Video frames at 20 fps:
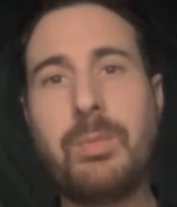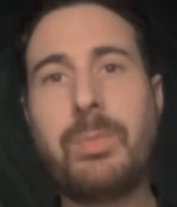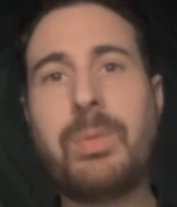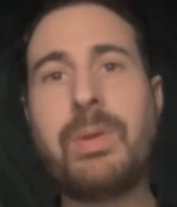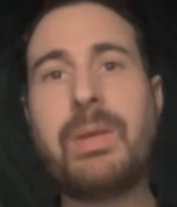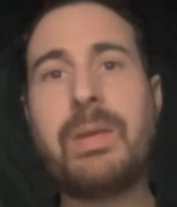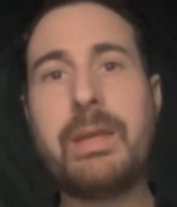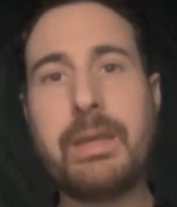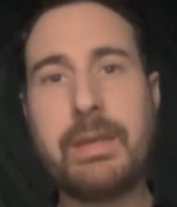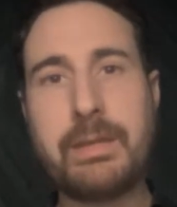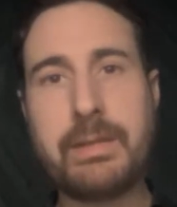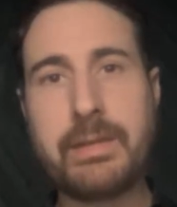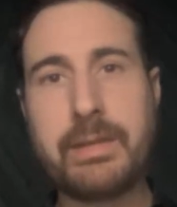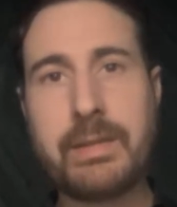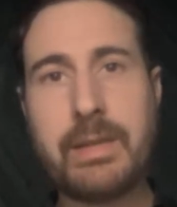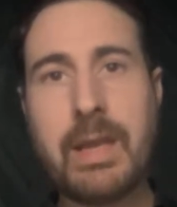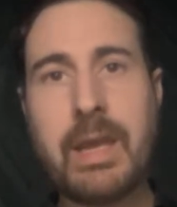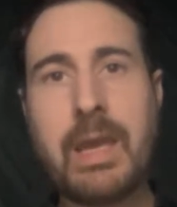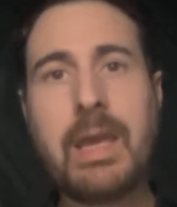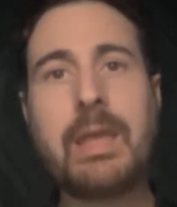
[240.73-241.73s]

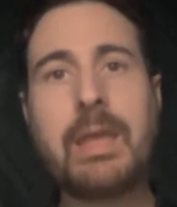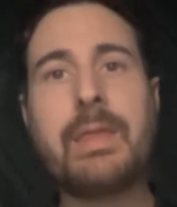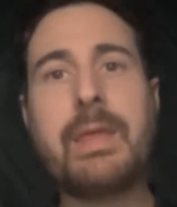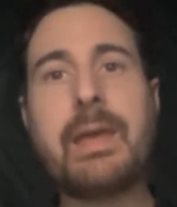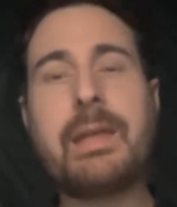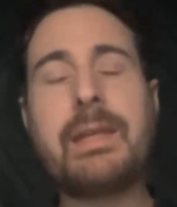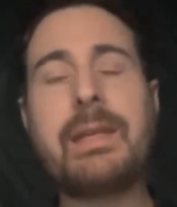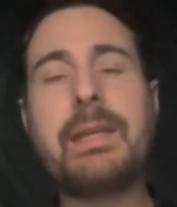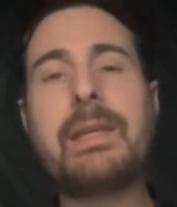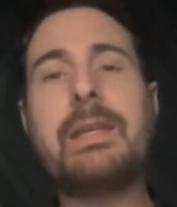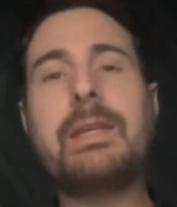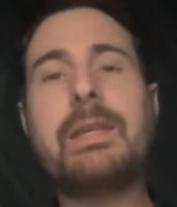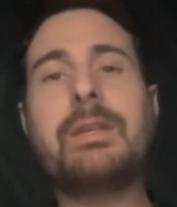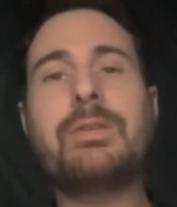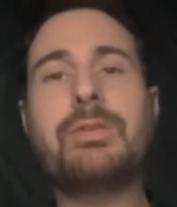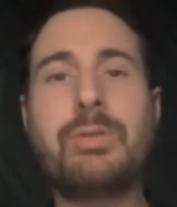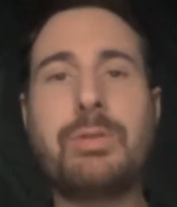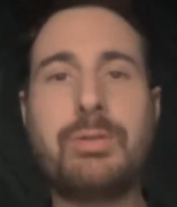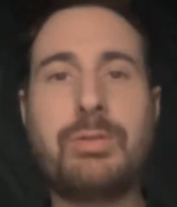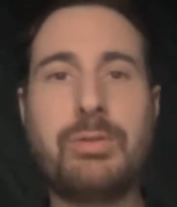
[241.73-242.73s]
piece that
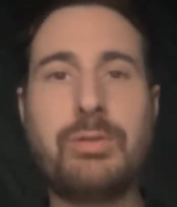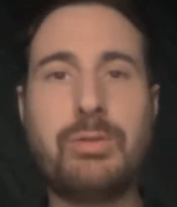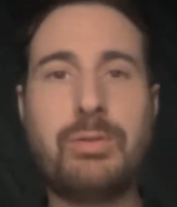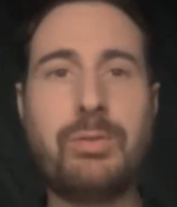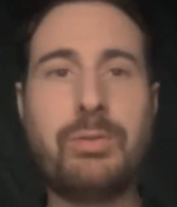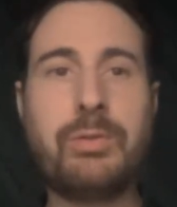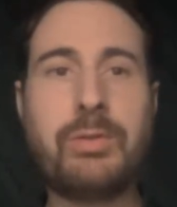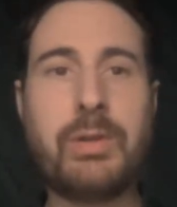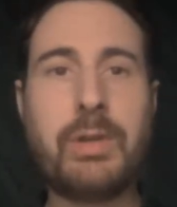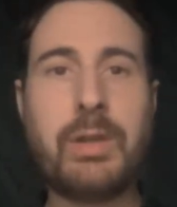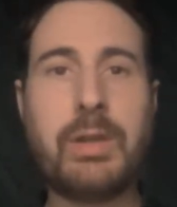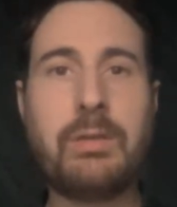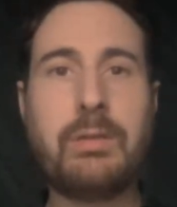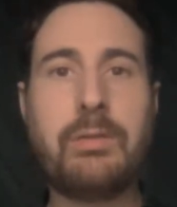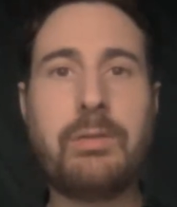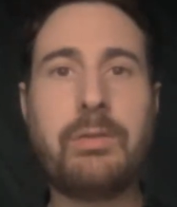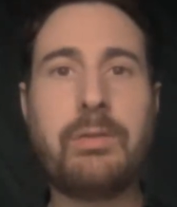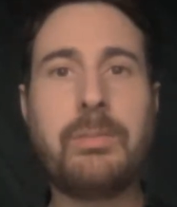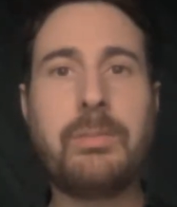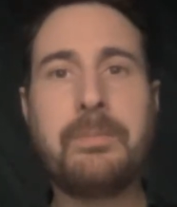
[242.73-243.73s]

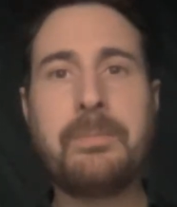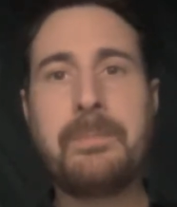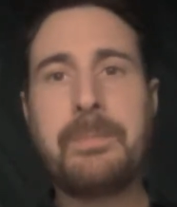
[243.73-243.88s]
introduces